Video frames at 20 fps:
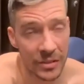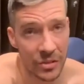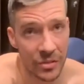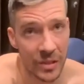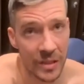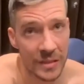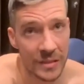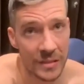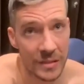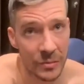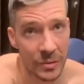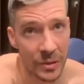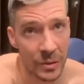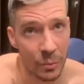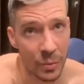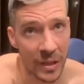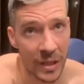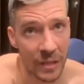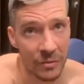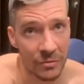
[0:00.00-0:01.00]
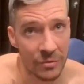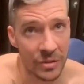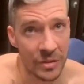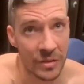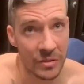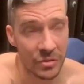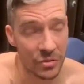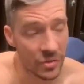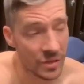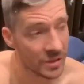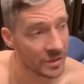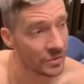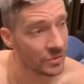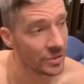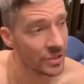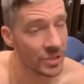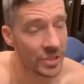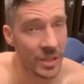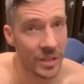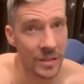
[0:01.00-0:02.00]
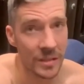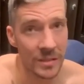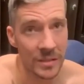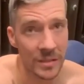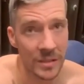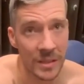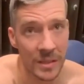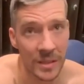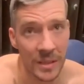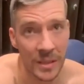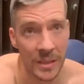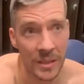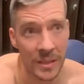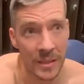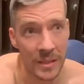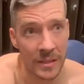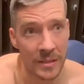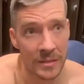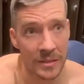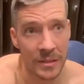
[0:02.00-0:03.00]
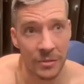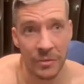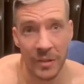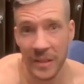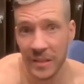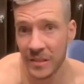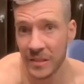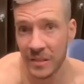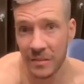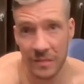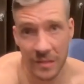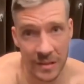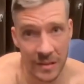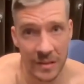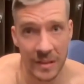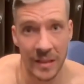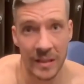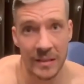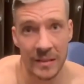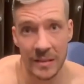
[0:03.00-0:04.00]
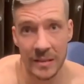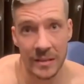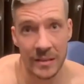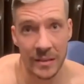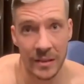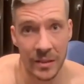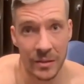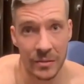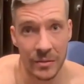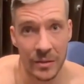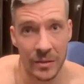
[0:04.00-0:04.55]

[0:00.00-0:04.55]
because this team definitely will benefit from bringing in a guy